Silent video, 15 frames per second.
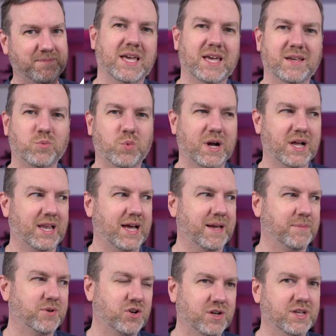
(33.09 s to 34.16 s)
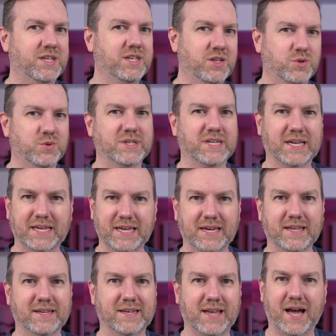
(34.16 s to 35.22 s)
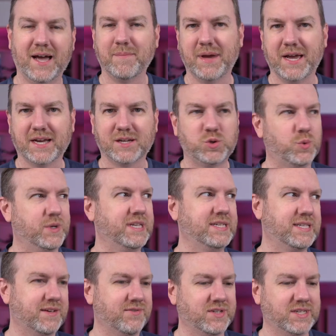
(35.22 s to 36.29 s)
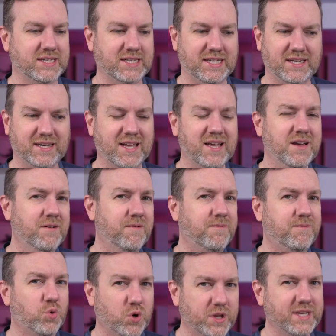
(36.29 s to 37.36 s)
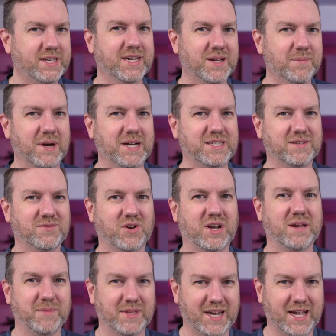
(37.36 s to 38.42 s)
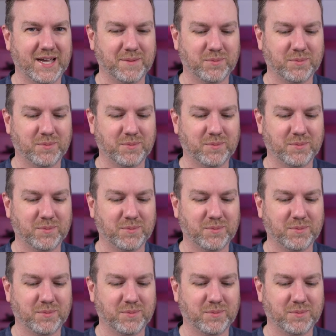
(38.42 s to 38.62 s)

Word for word: And while I am currently using, again, an iMac twenty seventeen, forty gigabytes of RAM that I